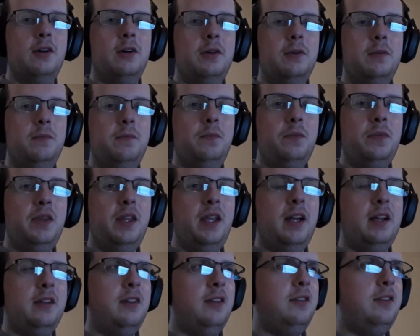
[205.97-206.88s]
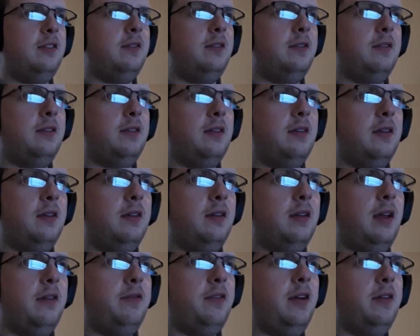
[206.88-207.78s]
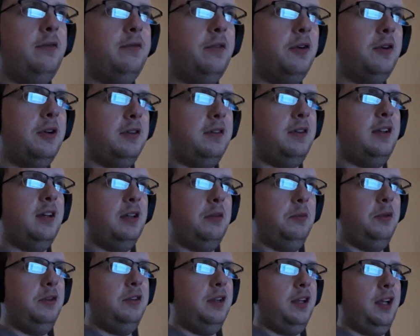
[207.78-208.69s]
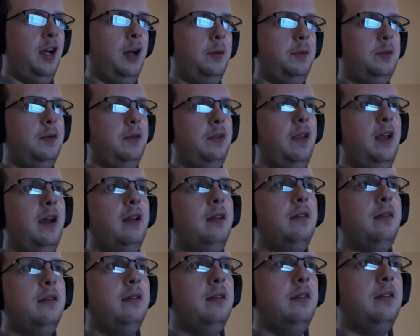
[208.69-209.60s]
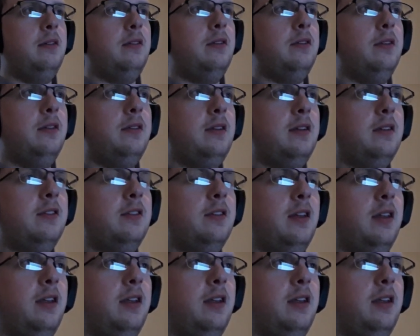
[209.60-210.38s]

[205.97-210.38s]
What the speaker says: So yeah, just I find focusing on the music helps with that. So it's